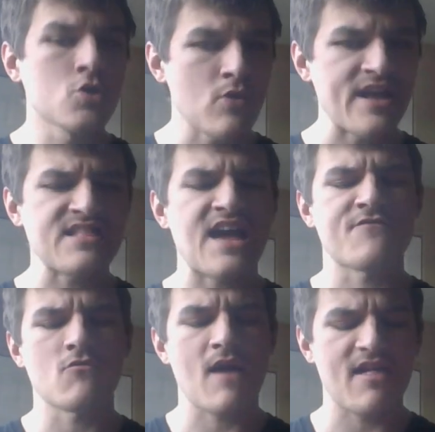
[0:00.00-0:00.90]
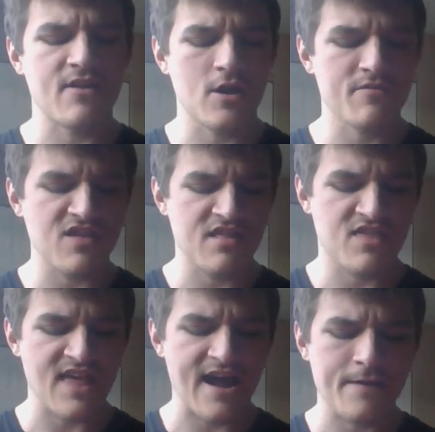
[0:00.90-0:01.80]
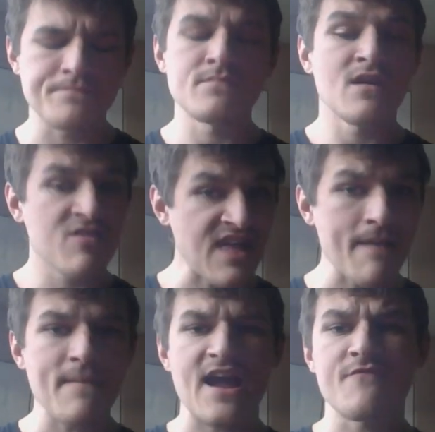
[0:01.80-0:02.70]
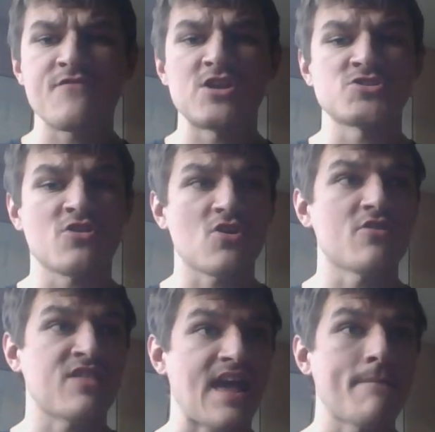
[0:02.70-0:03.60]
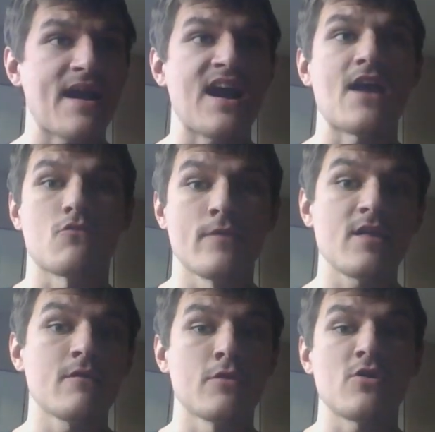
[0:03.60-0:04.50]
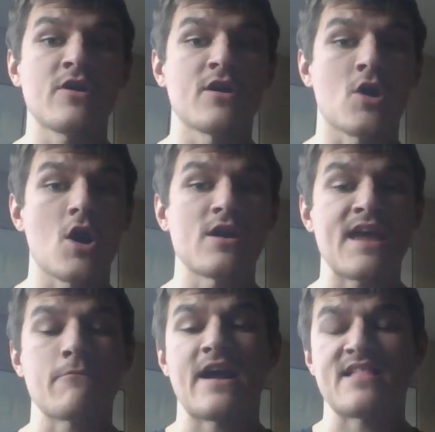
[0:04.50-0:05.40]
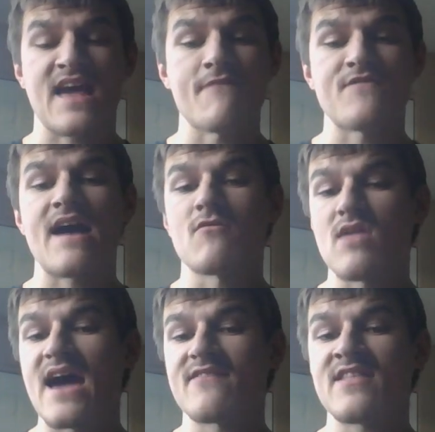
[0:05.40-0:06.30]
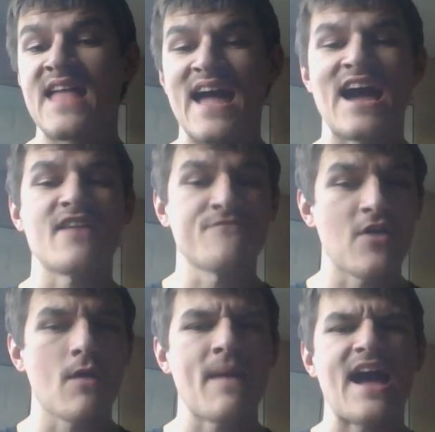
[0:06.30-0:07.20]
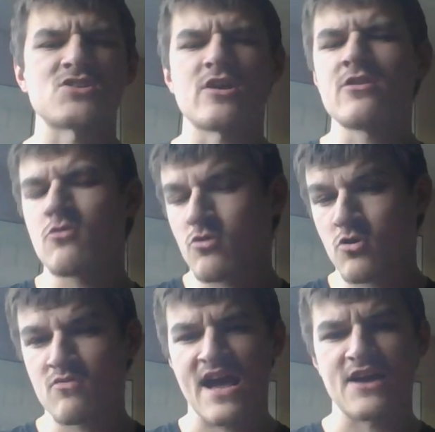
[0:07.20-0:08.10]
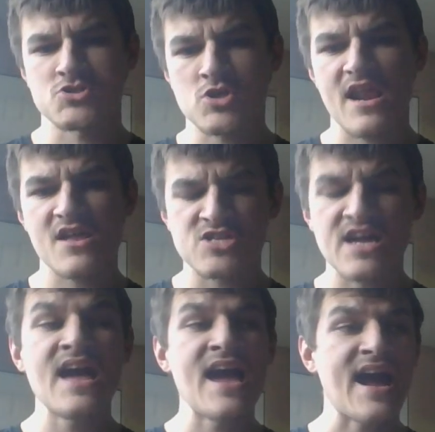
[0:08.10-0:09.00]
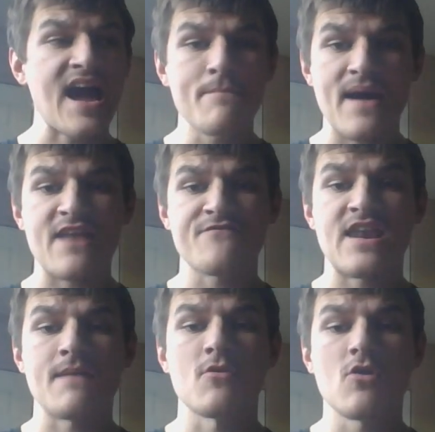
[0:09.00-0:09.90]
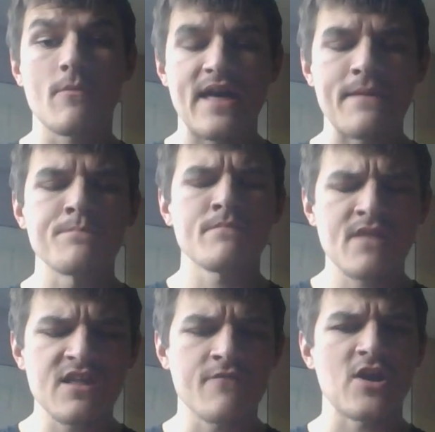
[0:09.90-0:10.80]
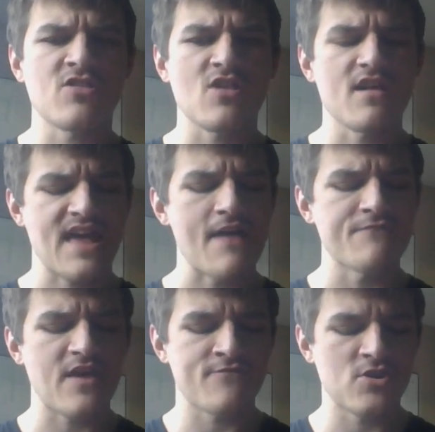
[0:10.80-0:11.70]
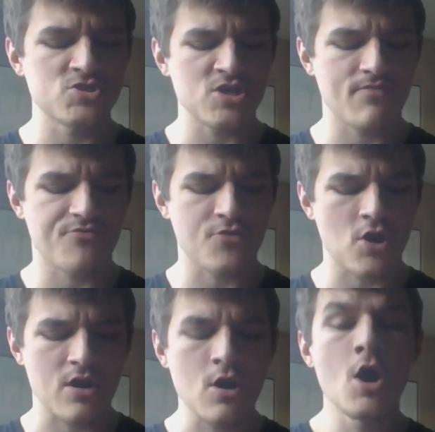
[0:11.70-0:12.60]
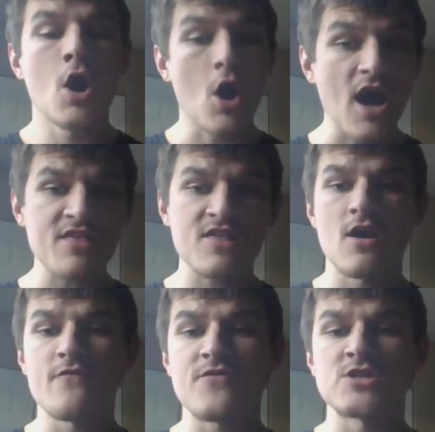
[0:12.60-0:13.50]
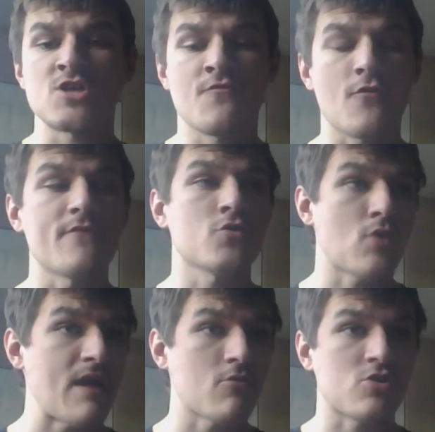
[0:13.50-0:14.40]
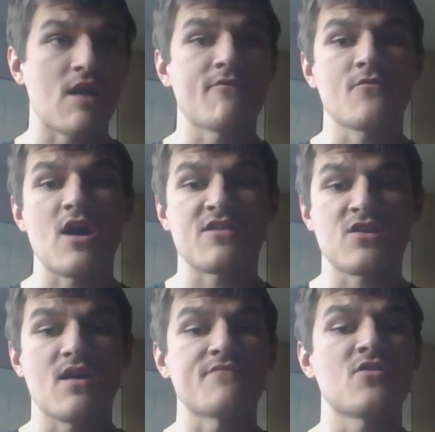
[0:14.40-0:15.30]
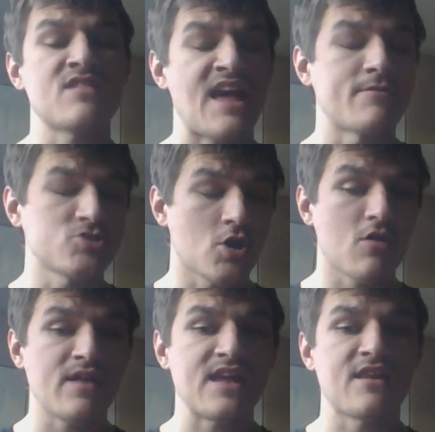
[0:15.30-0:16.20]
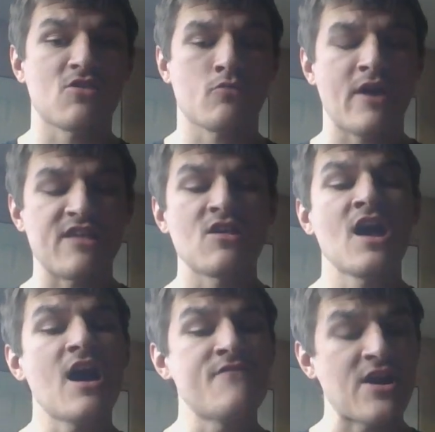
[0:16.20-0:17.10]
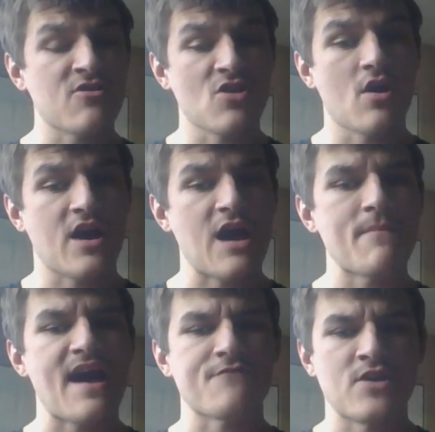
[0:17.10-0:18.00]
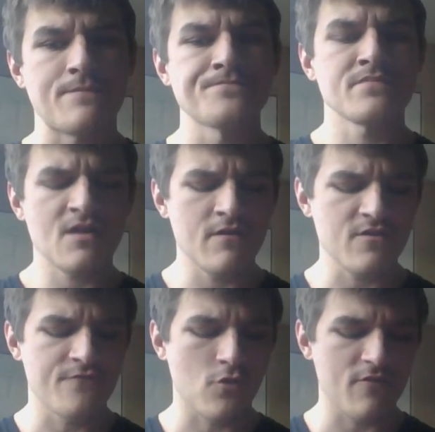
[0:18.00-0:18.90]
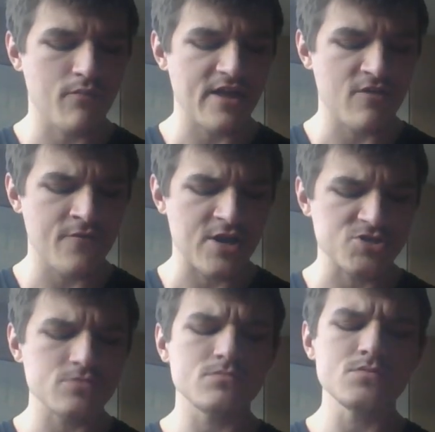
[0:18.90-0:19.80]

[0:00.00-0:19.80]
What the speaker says: Great day for Riley Herbst in second. Sam Mayer finished his third. Sam Mayer had a really, really good car today. Ran top five a lot of the day. Kind of fell back, tried to do a two-tire strategy. It kind of benefited him a little bit. It's a very solid top five finish in third. Austin Hill finishes fourth. Great recovery for Austin after the damage early in this race. A very solid comeback for him with the fourth place finish.